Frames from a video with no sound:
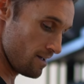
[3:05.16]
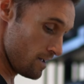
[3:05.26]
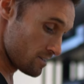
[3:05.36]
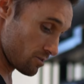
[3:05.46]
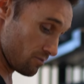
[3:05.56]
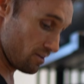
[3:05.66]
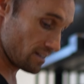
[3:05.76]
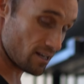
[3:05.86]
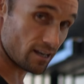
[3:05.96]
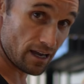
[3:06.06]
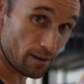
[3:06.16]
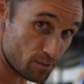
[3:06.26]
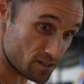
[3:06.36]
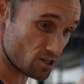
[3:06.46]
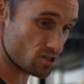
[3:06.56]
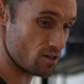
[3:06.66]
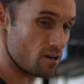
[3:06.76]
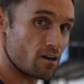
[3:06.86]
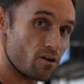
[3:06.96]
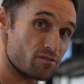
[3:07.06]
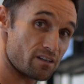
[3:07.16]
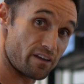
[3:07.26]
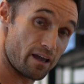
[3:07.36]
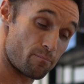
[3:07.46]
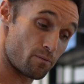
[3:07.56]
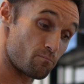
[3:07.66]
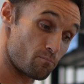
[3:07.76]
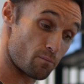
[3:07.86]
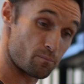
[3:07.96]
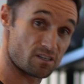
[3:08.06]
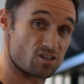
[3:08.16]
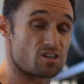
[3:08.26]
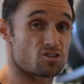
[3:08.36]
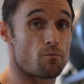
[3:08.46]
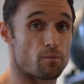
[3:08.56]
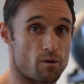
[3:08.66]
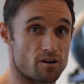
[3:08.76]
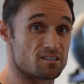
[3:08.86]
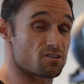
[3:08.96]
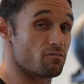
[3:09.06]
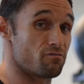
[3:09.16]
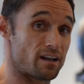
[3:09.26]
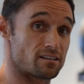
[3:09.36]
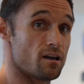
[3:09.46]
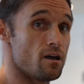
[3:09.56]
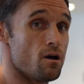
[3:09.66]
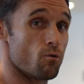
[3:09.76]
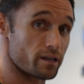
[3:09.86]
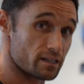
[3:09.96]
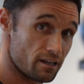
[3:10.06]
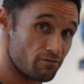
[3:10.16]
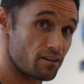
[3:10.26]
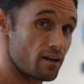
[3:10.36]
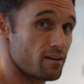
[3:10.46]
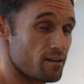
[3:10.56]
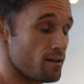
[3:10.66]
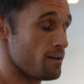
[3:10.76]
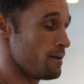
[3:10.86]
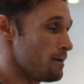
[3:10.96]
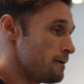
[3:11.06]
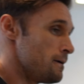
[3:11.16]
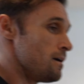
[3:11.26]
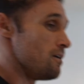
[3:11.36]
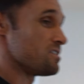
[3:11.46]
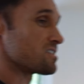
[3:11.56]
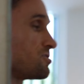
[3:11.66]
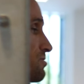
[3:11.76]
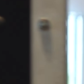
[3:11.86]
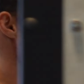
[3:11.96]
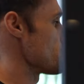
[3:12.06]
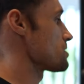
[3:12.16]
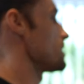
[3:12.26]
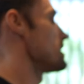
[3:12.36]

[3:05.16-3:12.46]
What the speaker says: it's going to affect your hip position, and obviously if your hip position is compromised, it's going to affect what you can lift and risk injury, of course.